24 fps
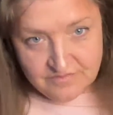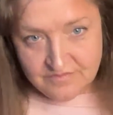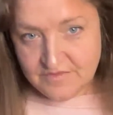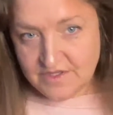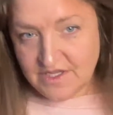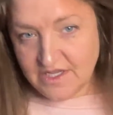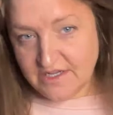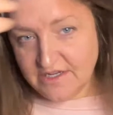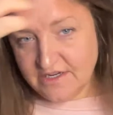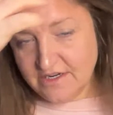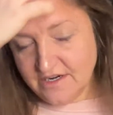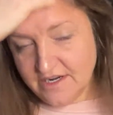
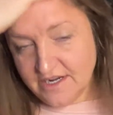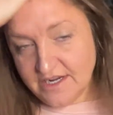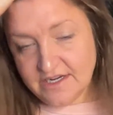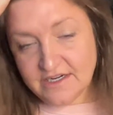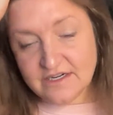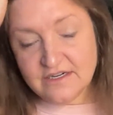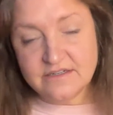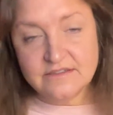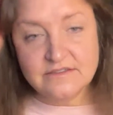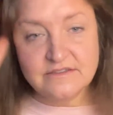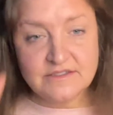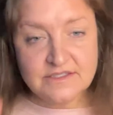Get your
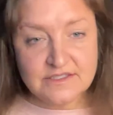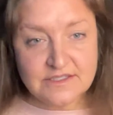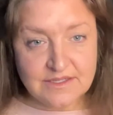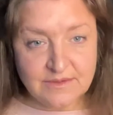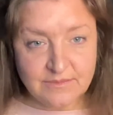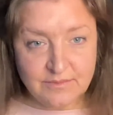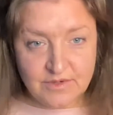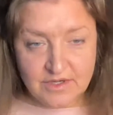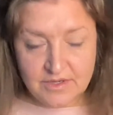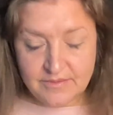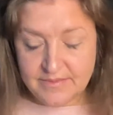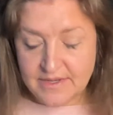hair
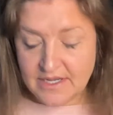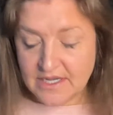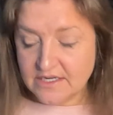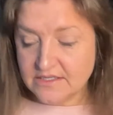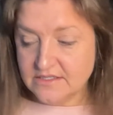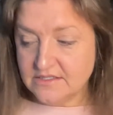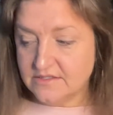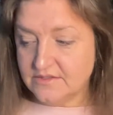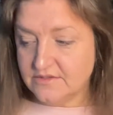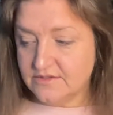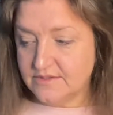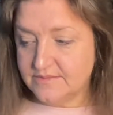somewhat back
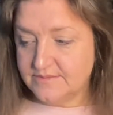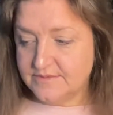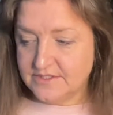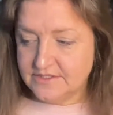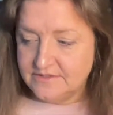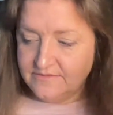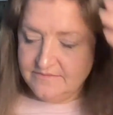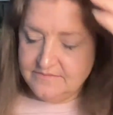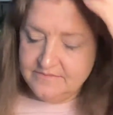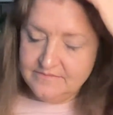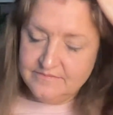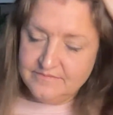to
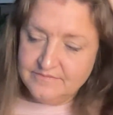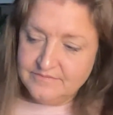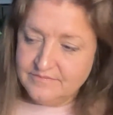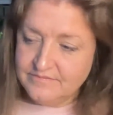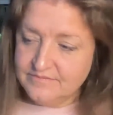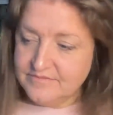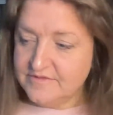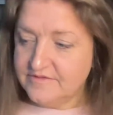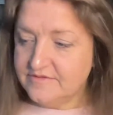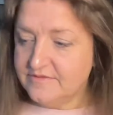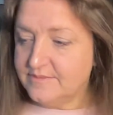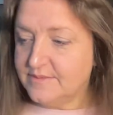normal
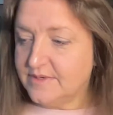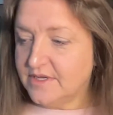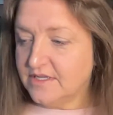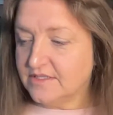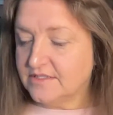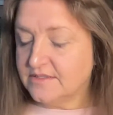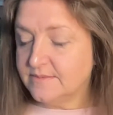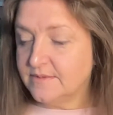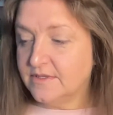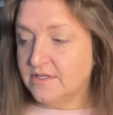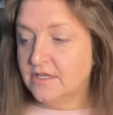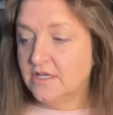if
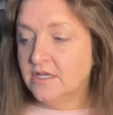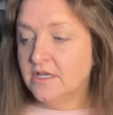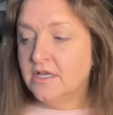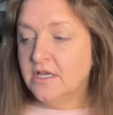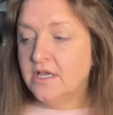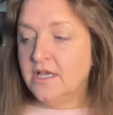possible.